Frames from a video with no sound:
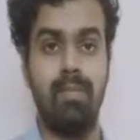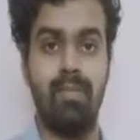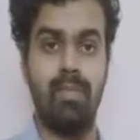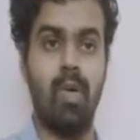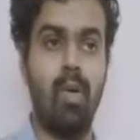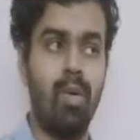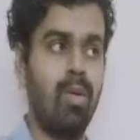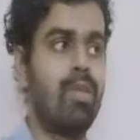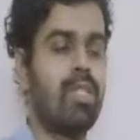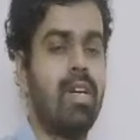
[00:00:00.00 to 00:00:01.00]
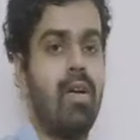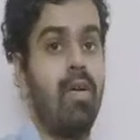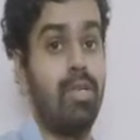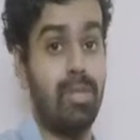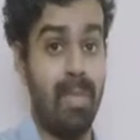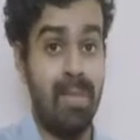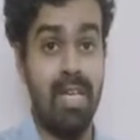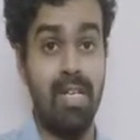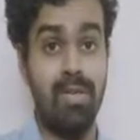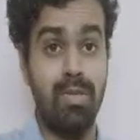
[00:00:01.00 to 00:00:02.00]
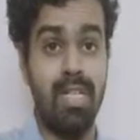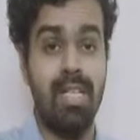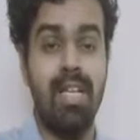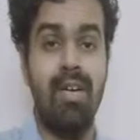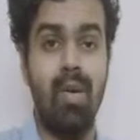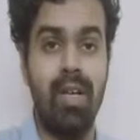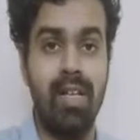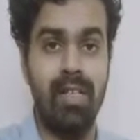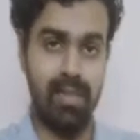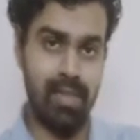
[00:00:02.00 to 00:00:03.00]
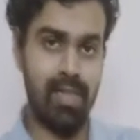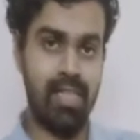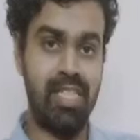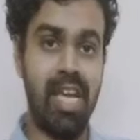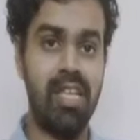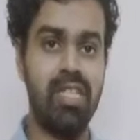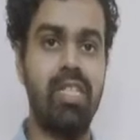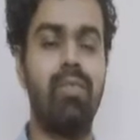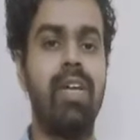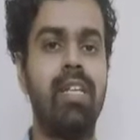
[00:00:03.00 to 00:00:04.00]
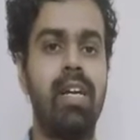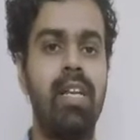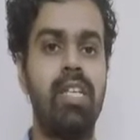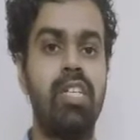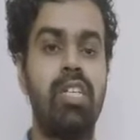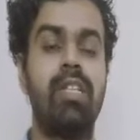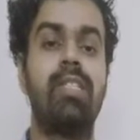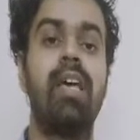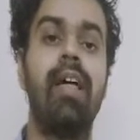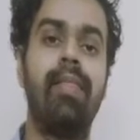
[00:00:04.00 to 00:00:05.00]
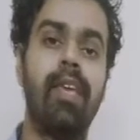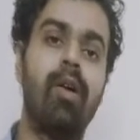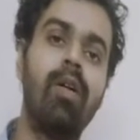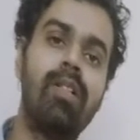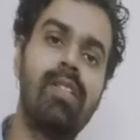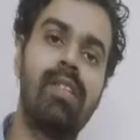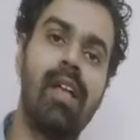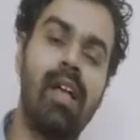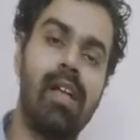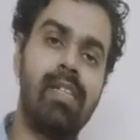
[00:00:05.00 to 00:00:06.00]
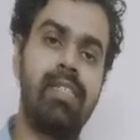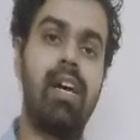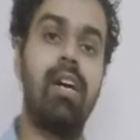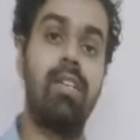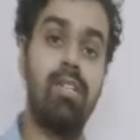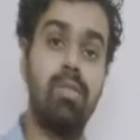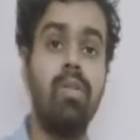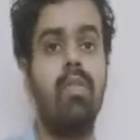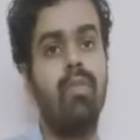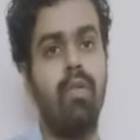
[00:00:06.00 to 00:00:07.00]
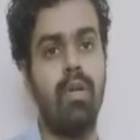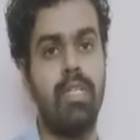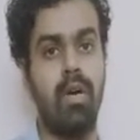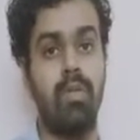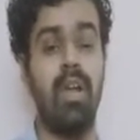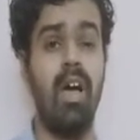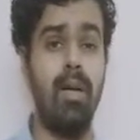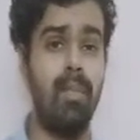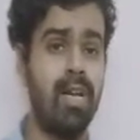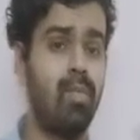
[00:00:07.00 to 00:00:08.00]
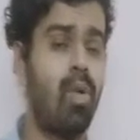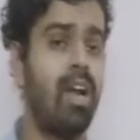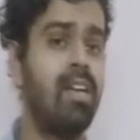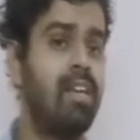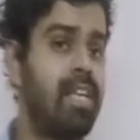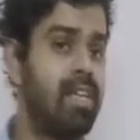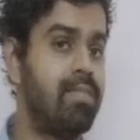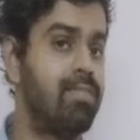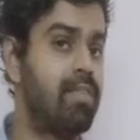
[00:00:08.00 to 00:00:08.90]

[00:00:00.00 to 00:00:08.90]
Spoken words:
old, or maybe due to the change in the weather conditions, they all started to fall down. But one leaf